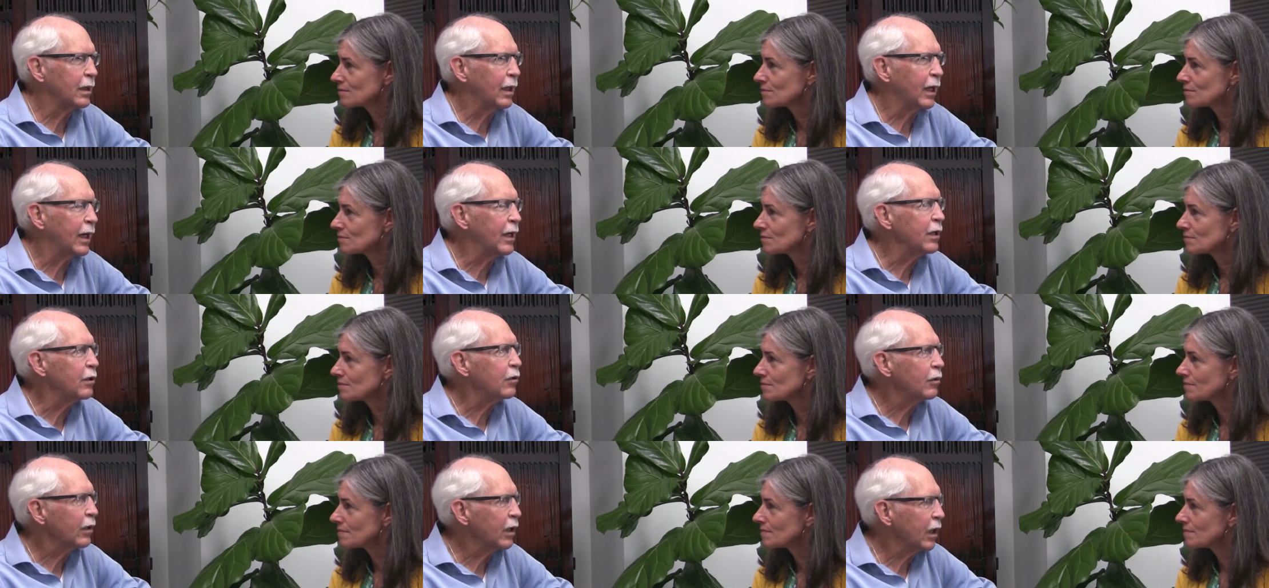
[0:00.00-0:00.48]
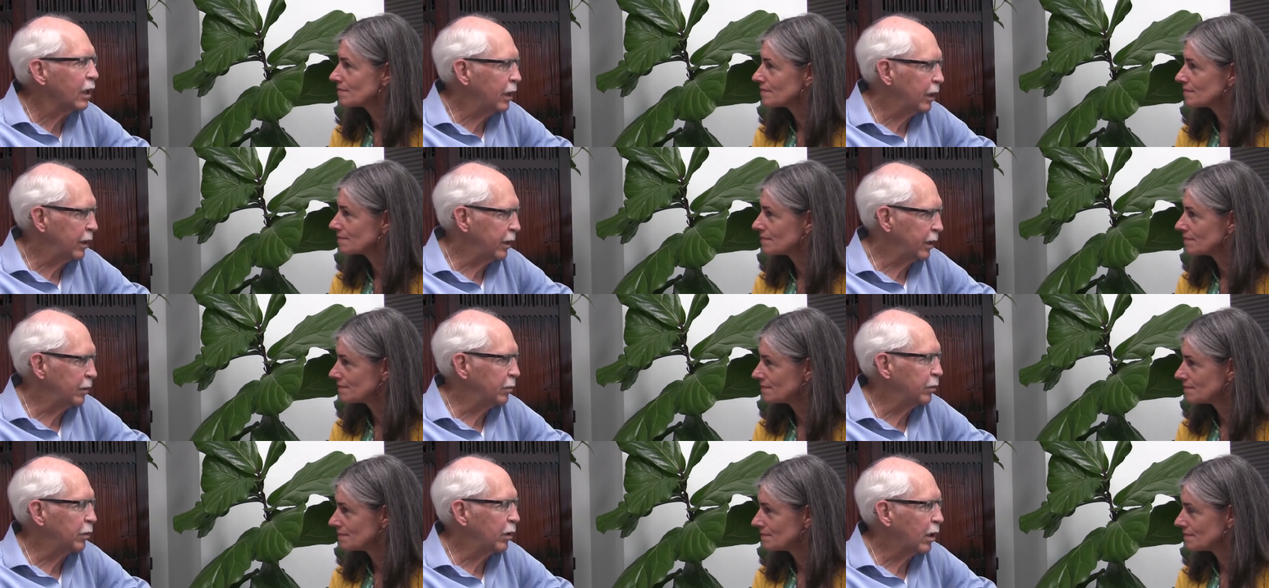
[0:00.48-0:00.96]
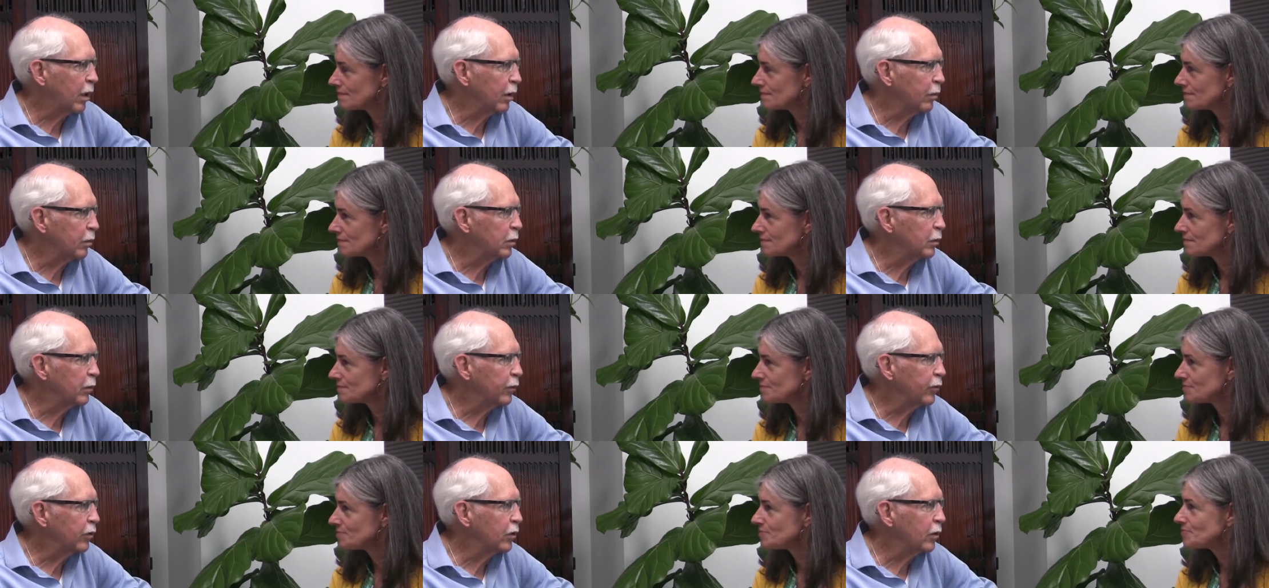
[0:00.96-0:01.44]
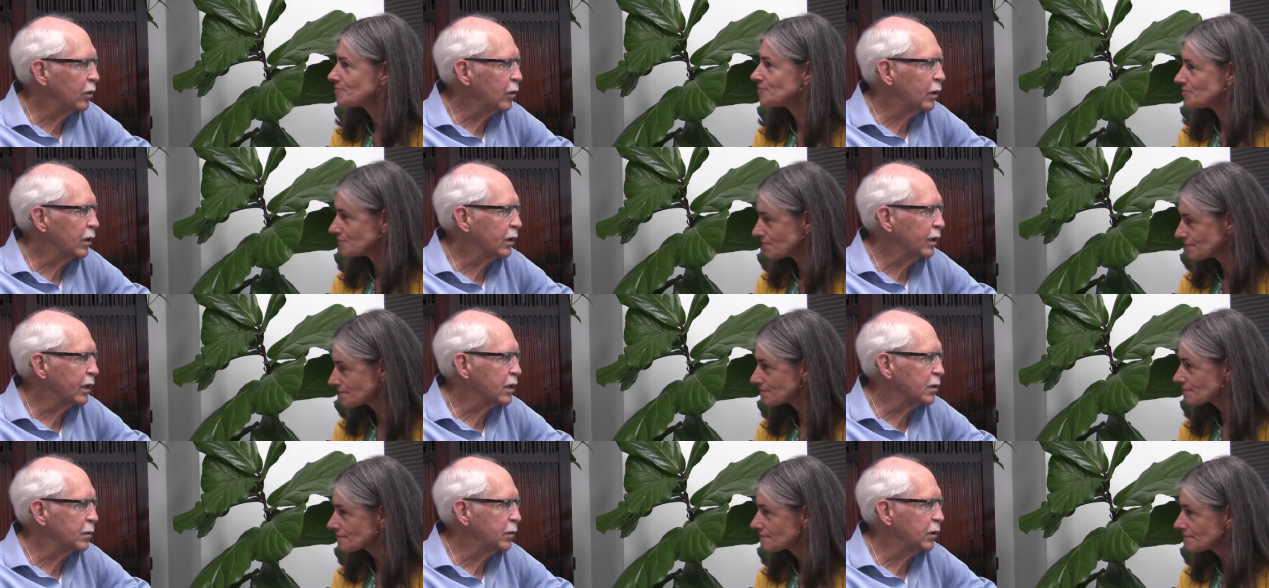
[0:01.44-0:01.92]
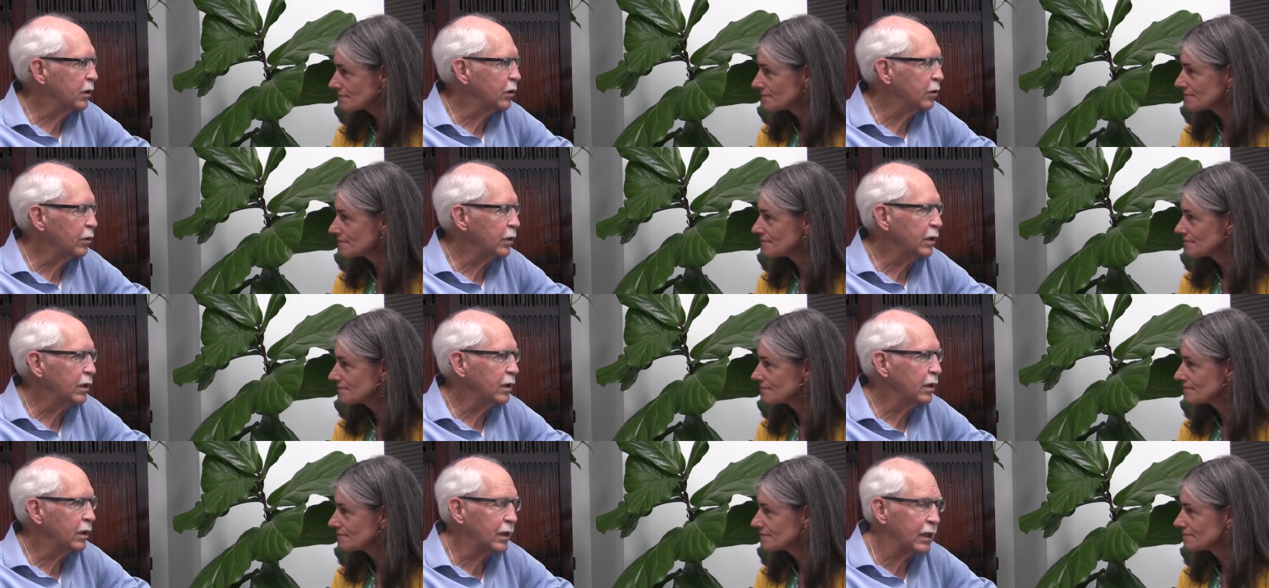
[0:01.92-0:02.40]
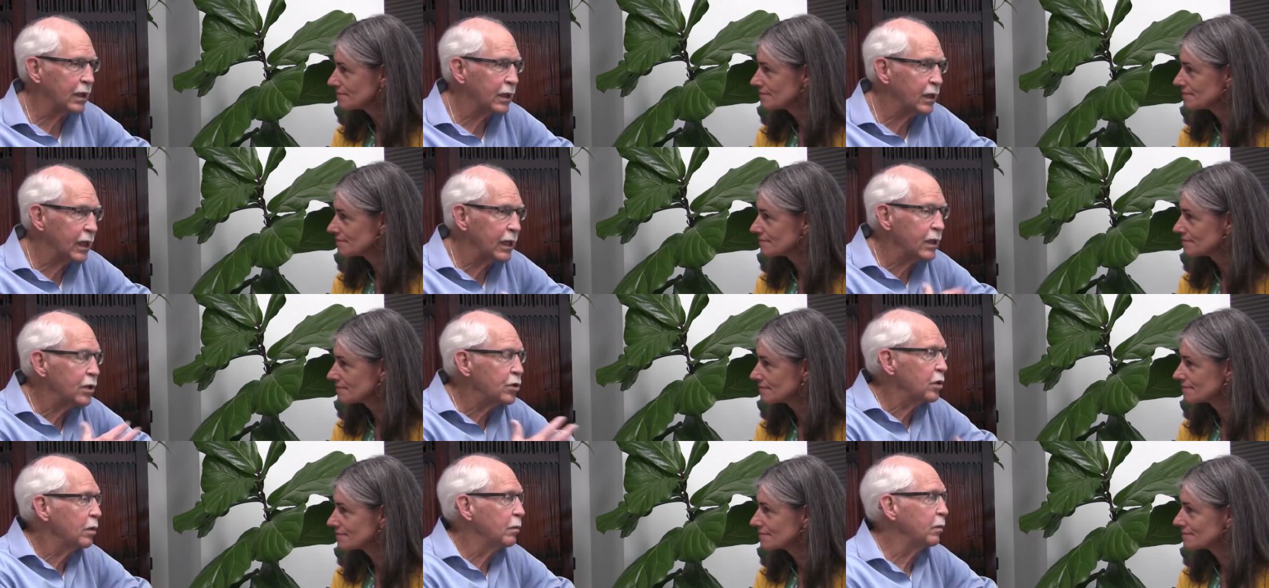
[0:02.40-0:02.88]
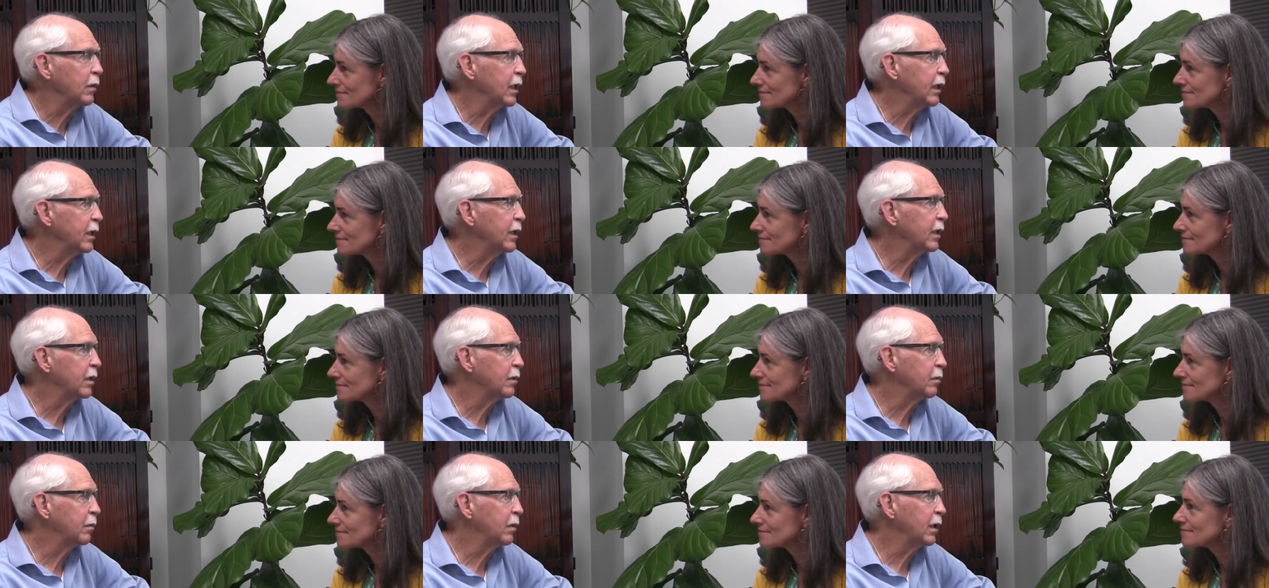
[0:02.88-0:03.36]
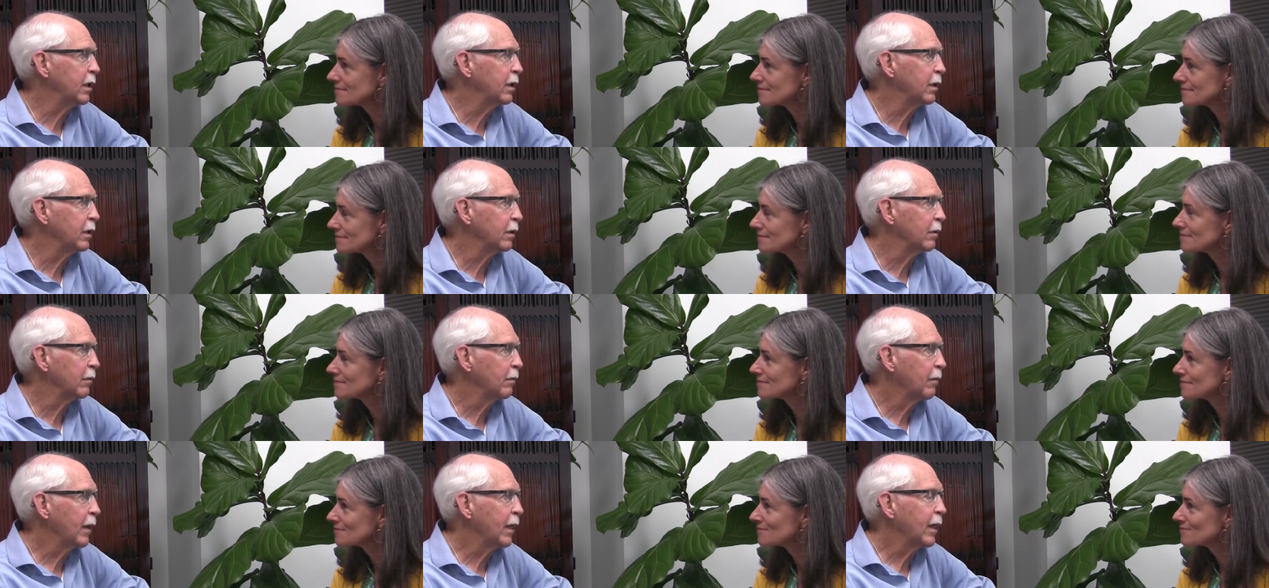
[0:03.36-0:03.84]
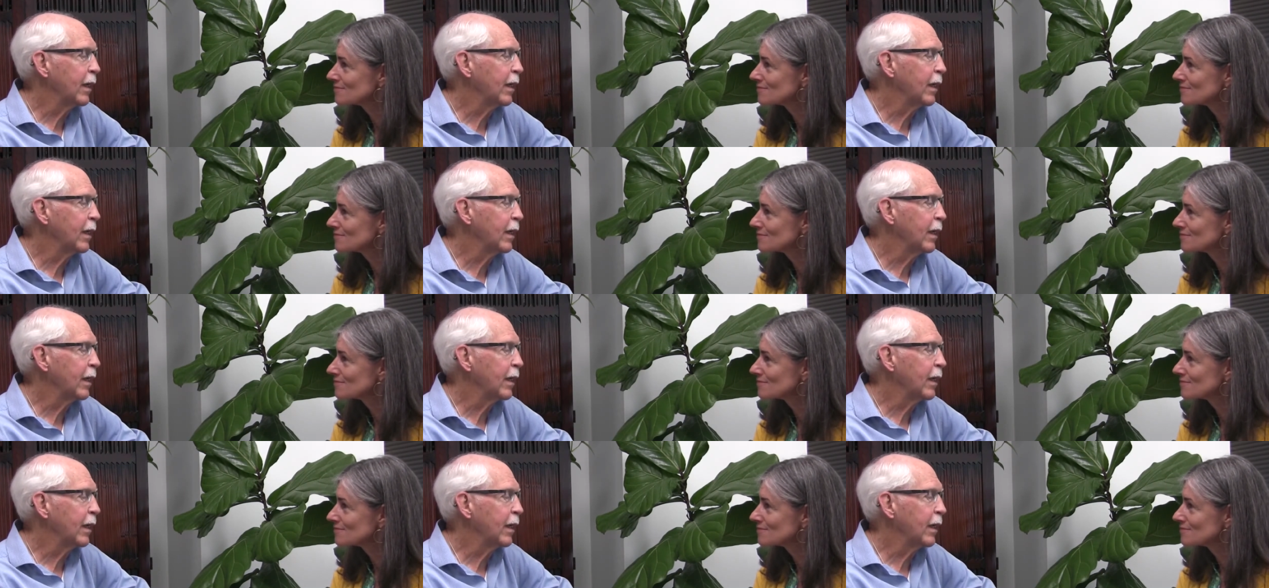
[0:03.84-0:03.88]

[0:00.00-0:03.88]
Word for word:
Speaker 1: underlying problem, if you will, has been treated, the attention may get better.